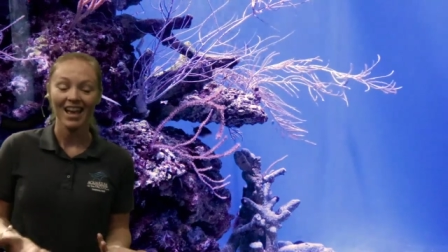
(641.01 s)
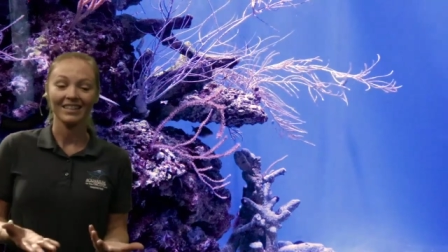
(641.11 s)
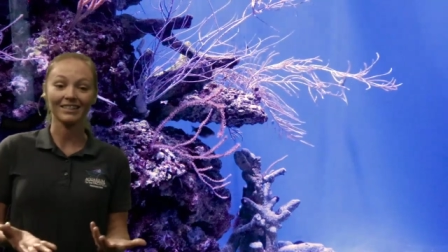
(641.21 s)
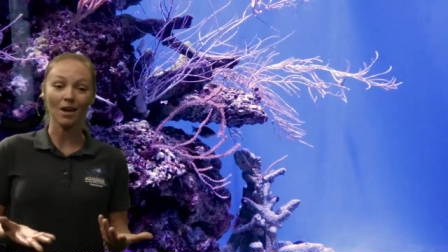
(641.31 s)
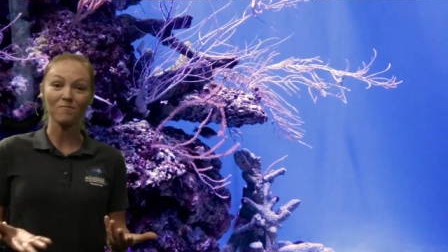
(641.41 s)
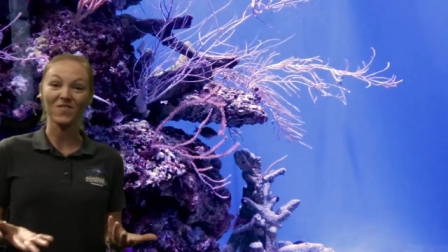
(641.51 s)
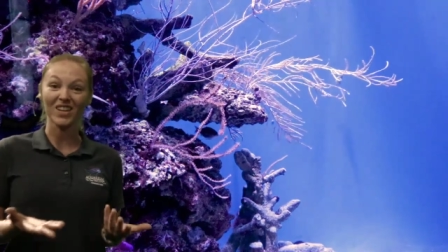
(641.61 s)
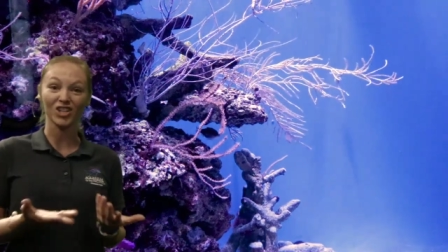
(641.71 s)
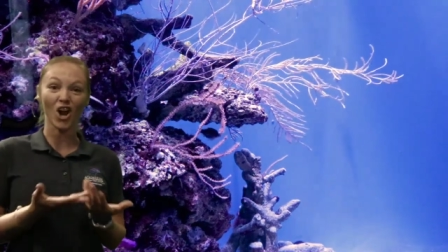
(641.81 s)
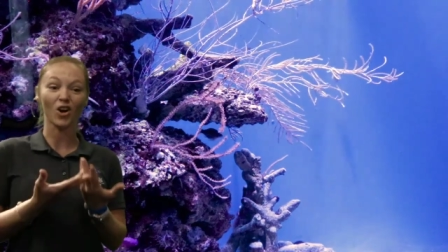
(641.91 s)
Some
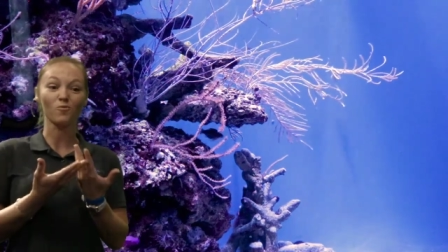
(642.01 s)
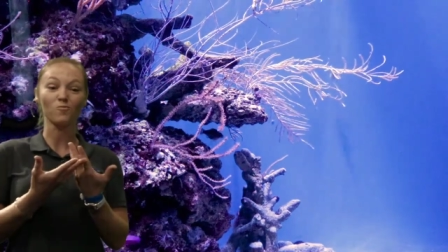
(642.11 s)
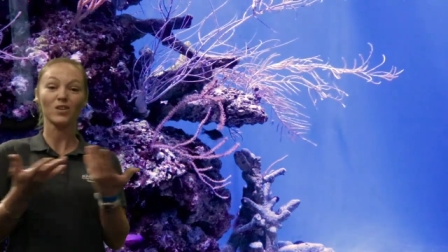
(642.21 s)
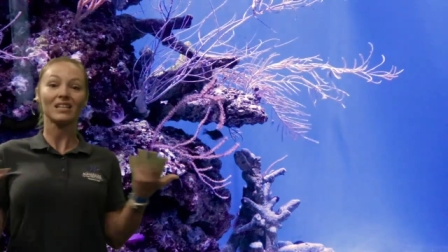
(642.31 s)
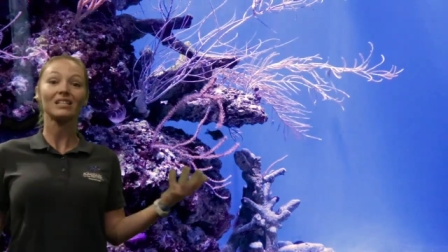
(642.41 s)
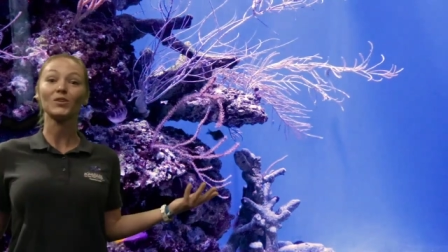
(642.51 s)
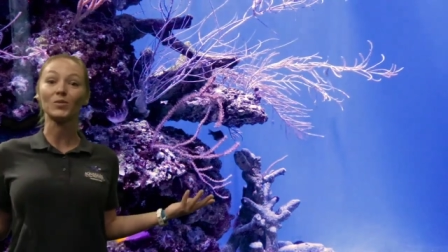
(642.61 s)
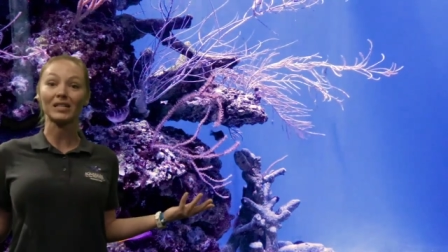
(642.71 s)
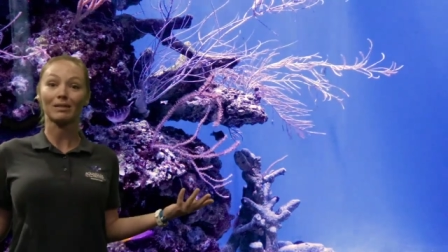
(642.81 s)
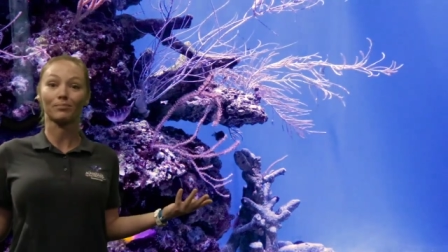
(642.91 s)
fish are really,
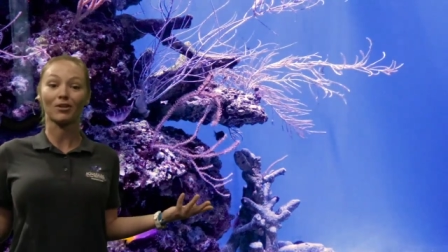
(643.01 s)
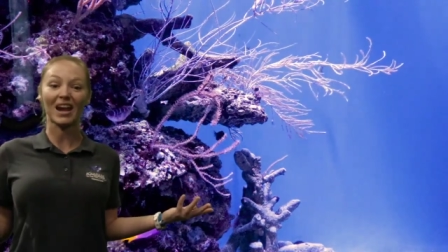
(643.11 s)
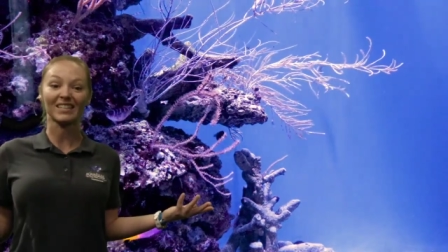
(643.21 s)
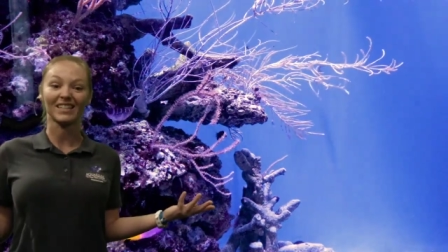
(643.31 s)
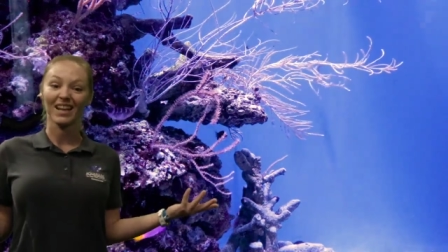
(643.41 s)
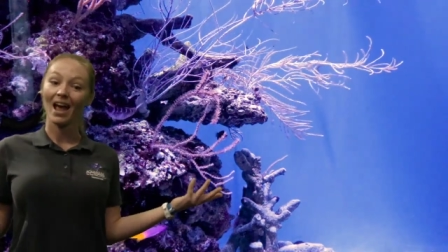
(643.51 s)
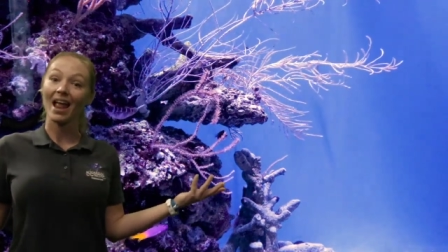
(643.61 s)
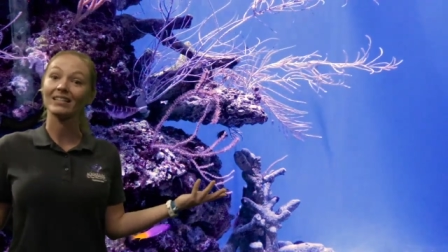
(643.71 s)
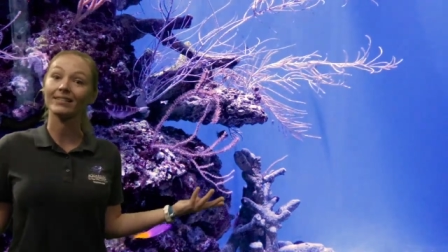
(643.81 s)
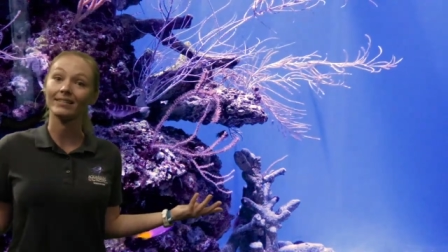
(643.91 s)
really bright,
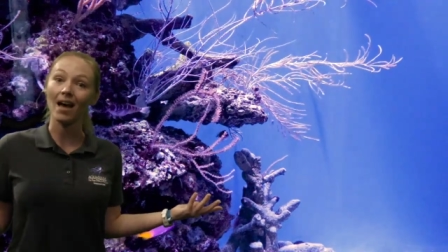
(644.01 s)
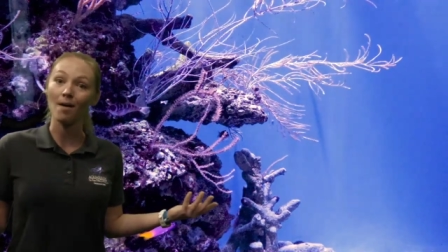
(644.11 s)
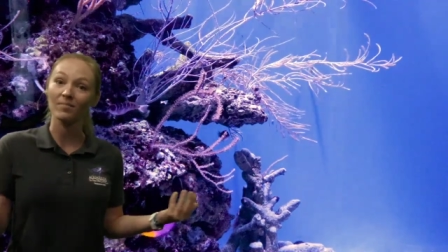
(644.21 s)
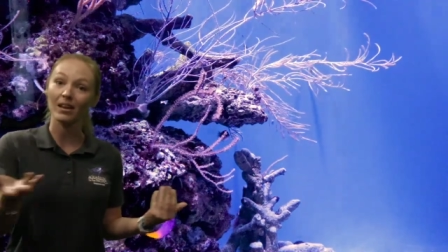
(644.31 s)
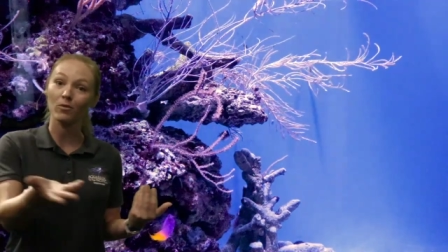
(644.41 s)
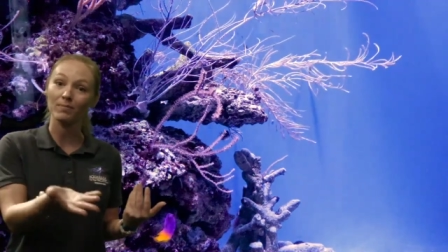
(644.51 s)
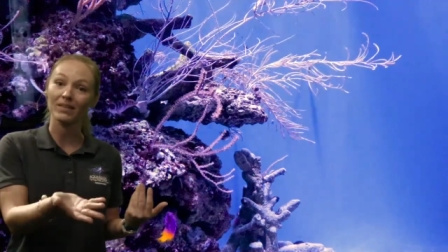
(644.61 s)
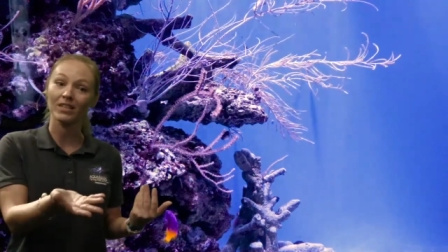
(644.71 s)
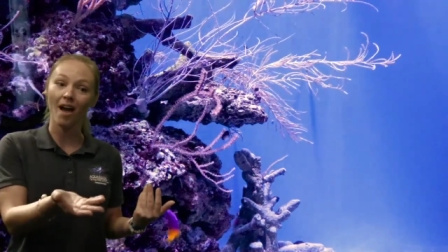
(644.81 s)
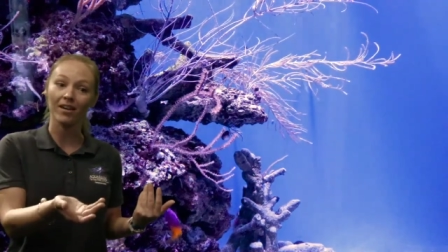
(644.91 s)
and some, like we've
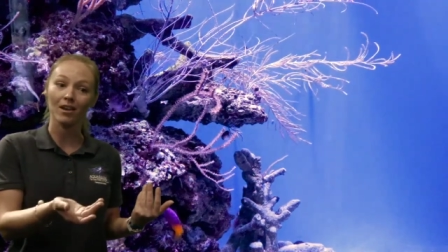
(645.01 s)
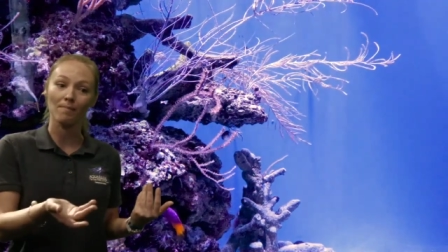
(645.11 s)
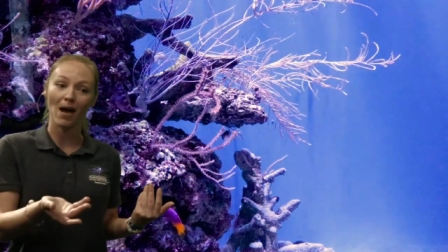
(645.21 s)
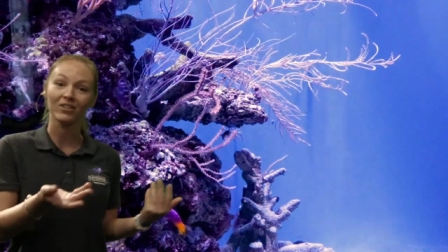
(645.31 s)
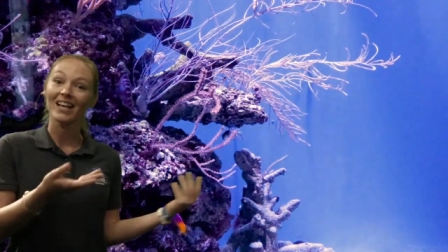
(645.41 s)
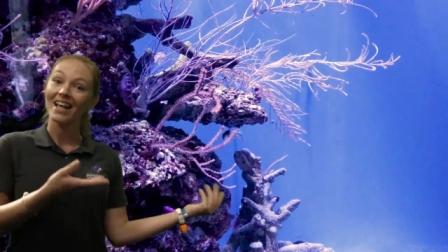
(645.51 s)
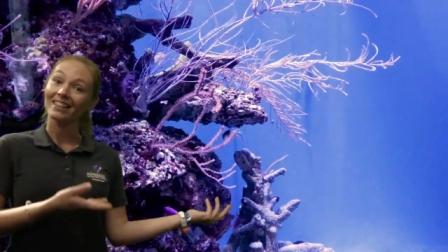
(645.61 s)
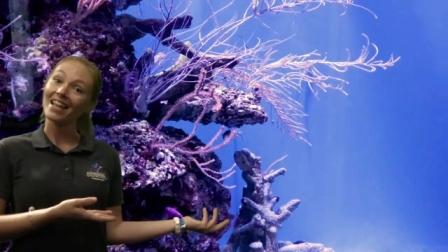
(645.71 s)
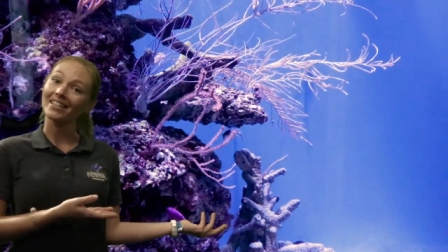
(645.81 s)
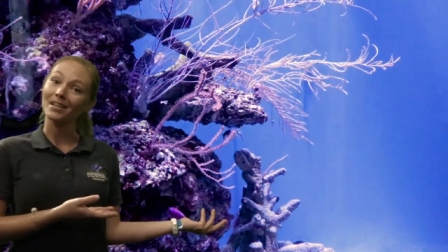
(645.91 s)
been talking about,
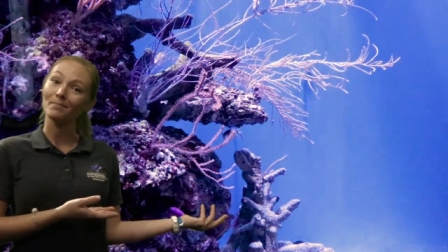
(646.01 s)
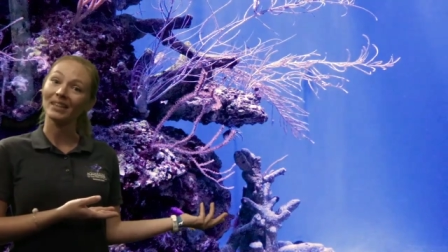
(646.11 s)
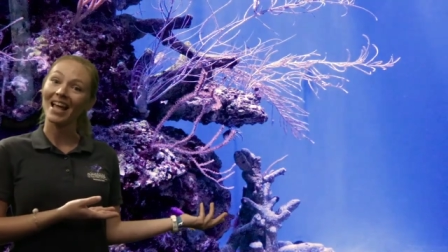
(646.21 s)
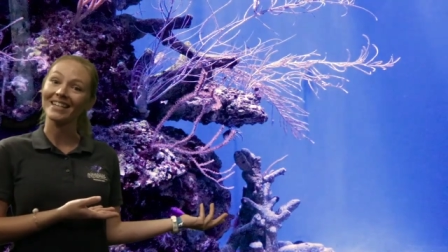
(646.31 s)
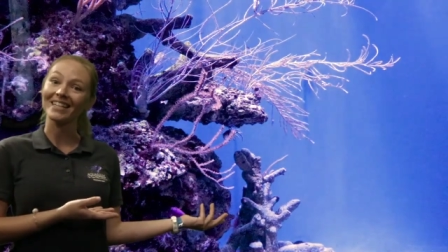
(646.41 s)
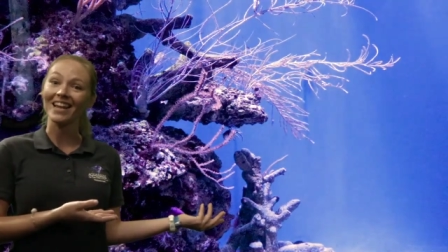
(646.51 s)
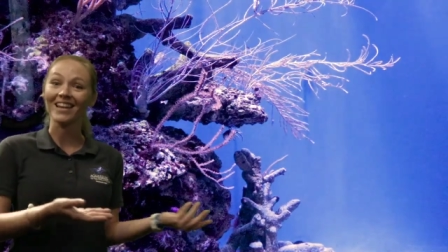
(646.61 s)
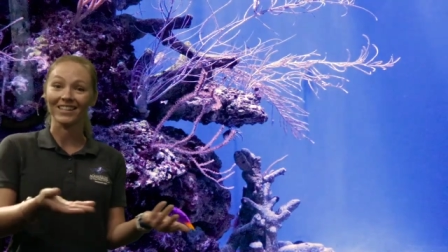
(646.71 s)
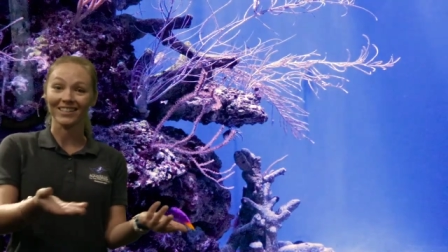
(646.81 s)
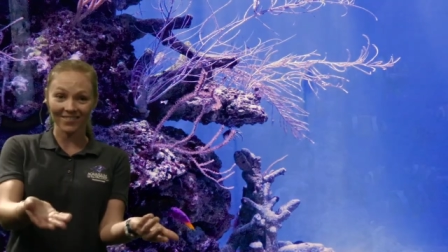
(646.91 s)
like to blend in.